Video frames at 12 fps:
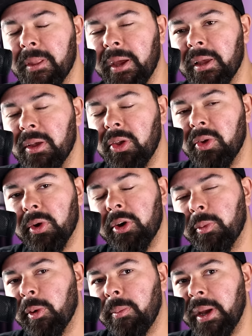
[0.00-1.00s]
Like,
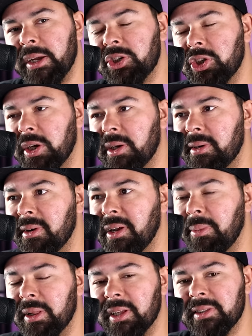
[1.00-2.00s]
you're under probation.
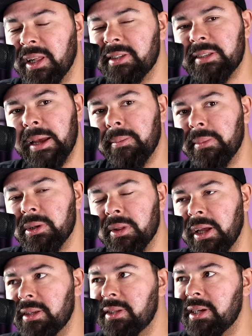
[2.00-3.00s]
Let's
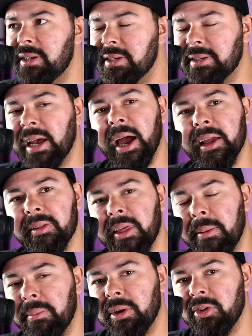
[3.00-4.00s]
say they did
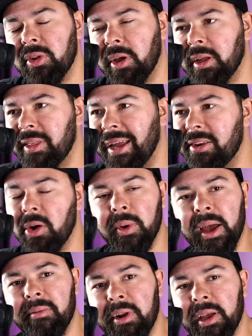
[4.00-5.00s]
decide that, like, they
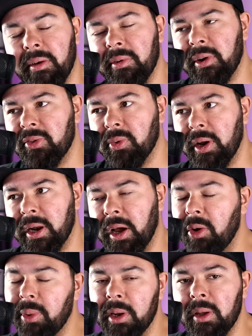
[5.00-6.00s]
don't have any evidence right
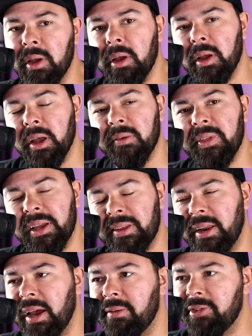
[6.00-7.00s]
now, but if
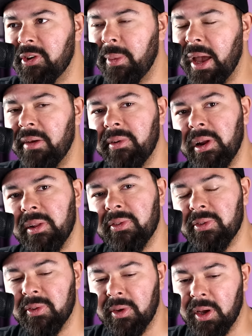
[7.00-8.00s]
they did have some
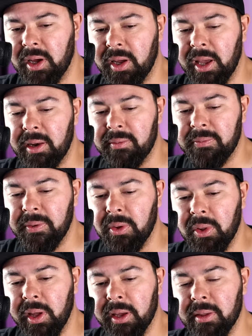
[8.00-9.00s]
evidence and
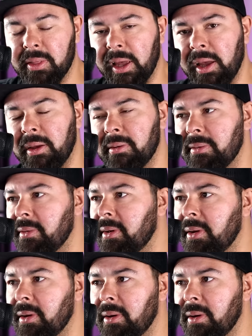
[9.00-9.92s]
feel like they